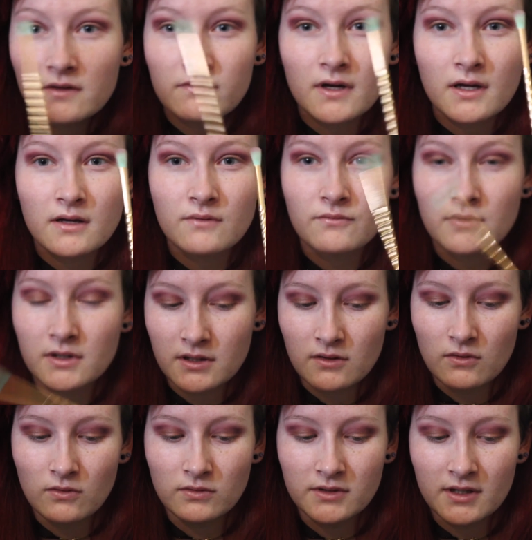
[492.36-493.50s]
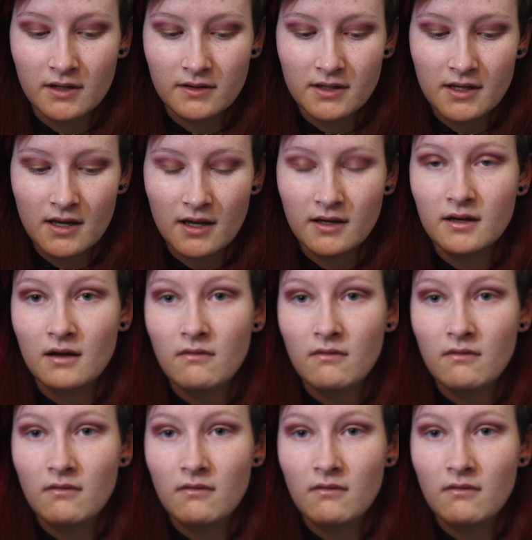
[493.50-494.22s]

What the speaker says: If I really hold it on the end,